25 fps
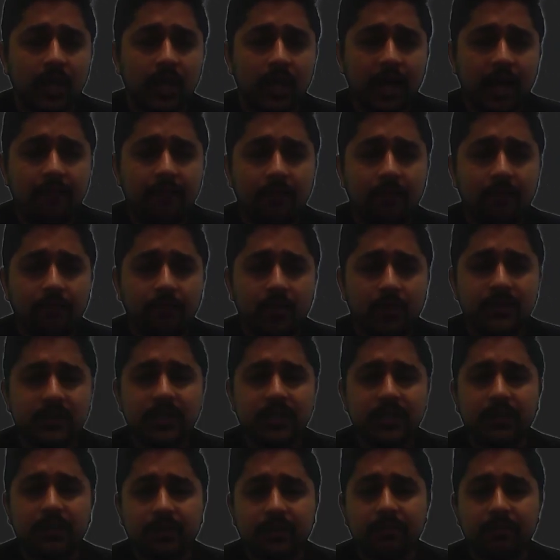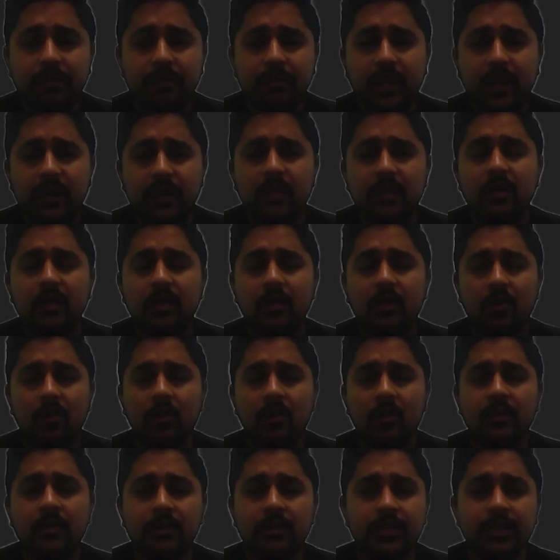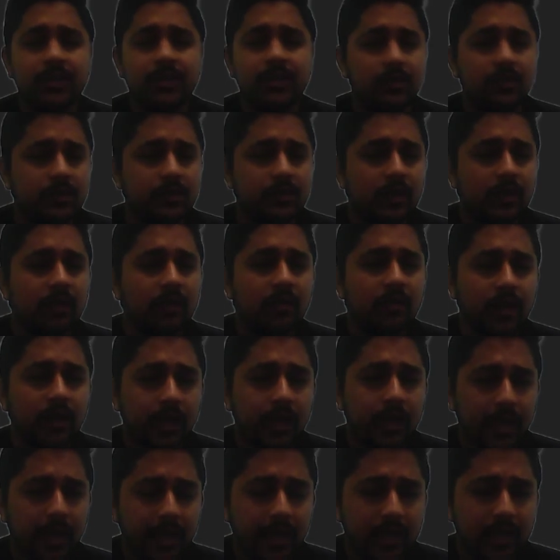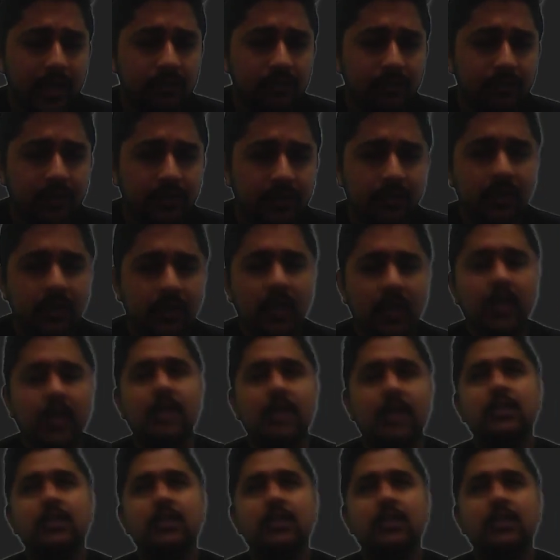have a positive impact on the user experience.